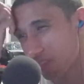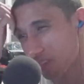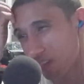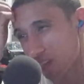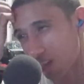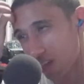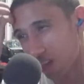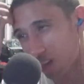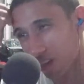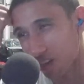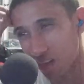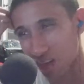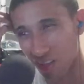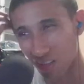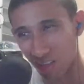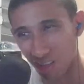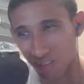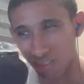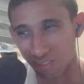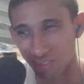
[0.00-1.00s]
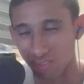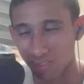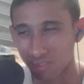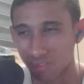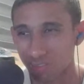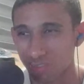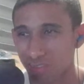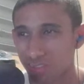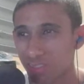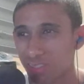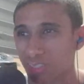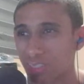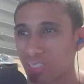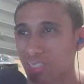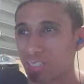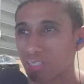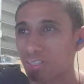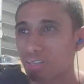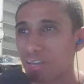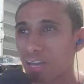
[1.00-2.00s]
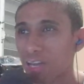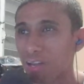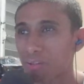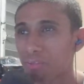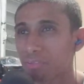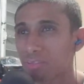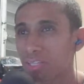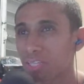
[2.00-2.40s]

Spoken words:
I don't think